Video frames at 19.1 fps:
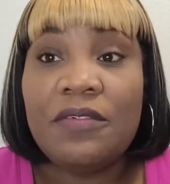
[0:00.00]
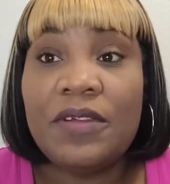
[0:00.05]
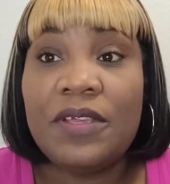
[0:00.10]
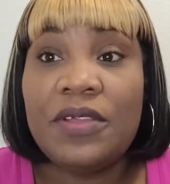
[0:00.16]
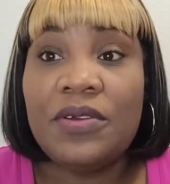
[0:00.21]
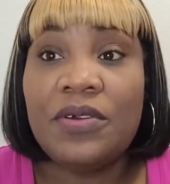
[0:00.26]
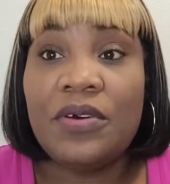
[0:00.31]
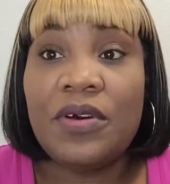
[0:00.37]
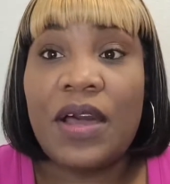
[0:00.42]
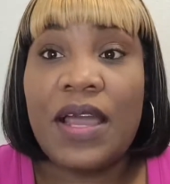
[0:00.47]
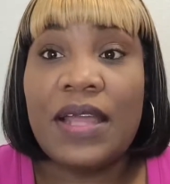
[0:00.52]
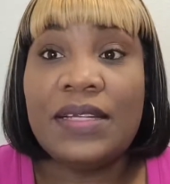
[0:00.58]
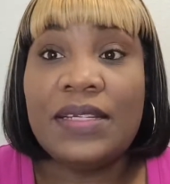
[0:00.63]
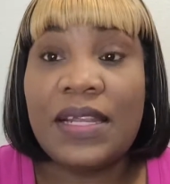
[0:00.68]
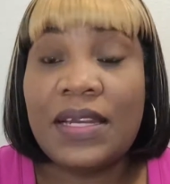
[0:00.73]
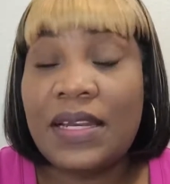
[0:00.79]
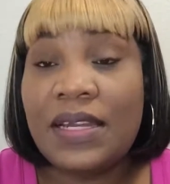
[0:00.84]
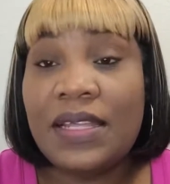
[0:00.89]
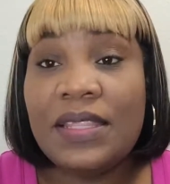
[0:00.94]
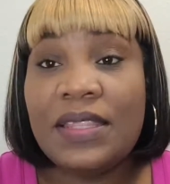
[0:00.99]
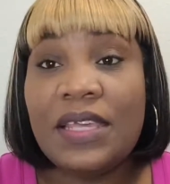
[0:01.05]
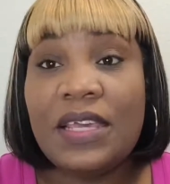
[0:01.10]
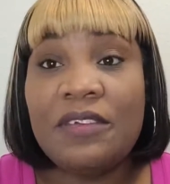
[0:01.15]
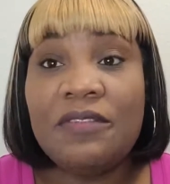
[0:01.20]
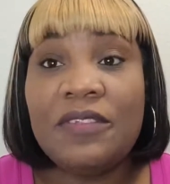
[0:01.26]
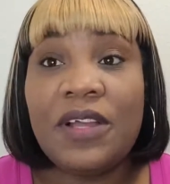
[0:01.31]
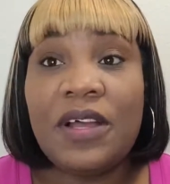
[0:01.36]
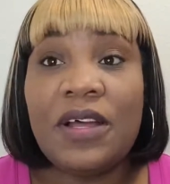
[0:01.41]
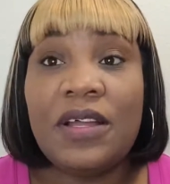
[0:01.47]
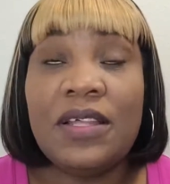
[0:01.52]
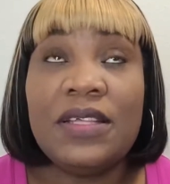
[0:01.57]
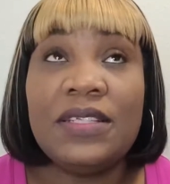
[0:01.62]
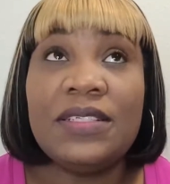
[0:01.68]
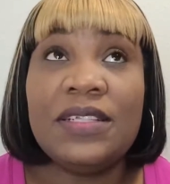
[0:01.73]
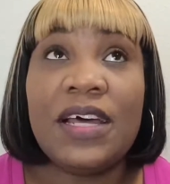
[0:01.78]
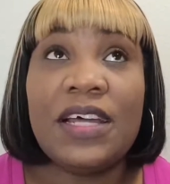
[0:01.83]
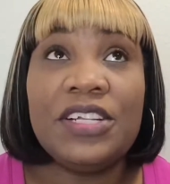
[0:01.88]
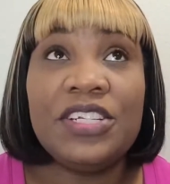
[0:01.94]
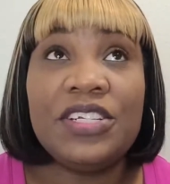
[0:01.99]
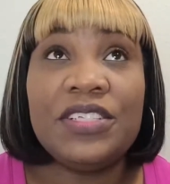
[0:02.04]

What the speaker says: Identity theft is not